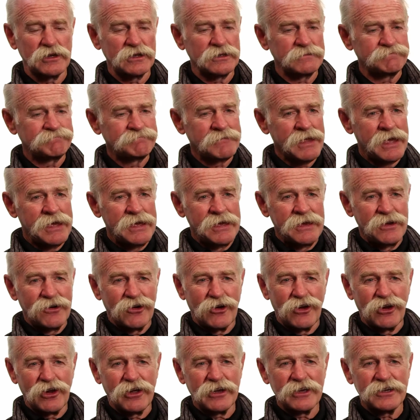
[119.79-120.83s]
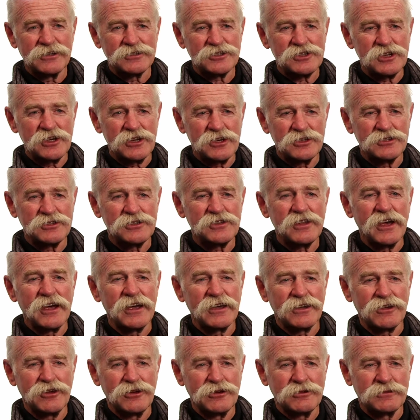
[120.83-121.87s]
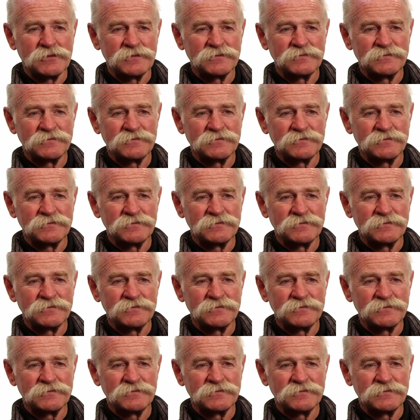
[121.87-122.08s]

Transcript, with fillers: and all I can say is thank you.